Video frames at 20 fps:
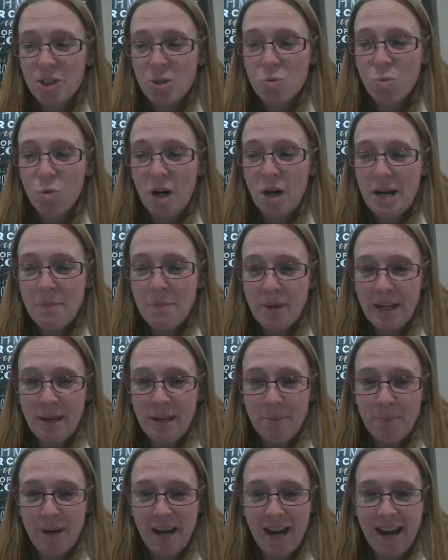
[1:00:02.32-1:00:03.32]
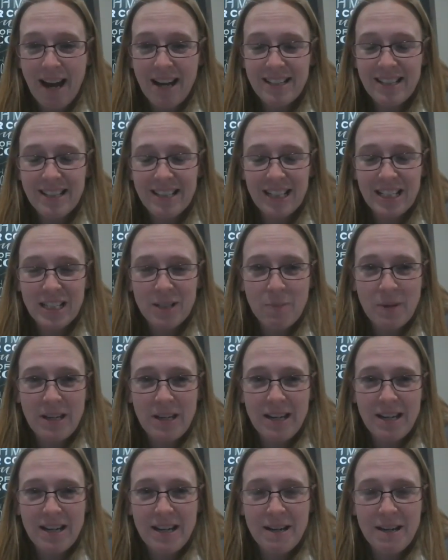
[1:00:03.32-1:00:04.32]
just 1 minute past 6
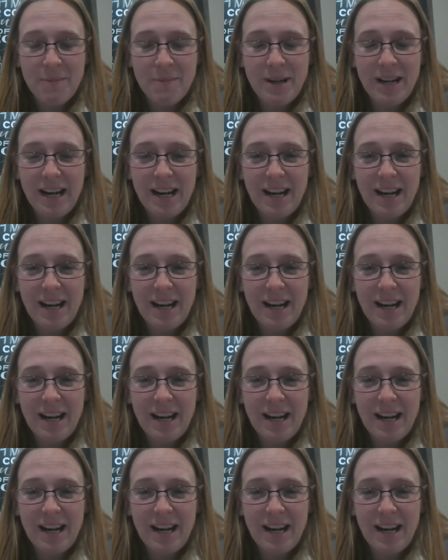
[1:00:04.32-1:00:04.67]
p.m.